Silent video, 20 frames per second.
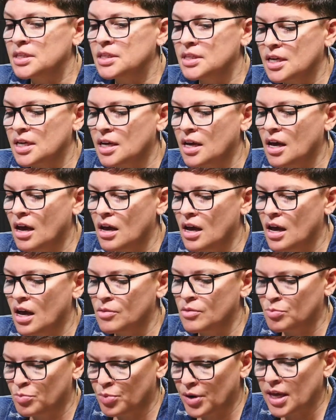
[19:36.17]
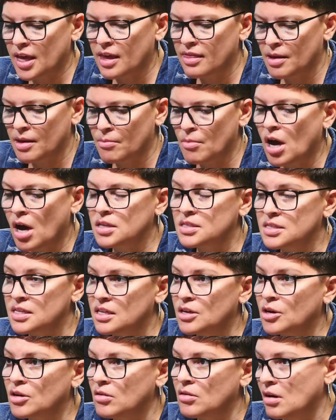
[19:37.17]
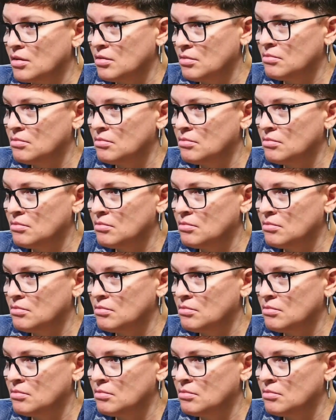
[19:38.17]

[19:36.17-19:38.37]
building, bringing them onto their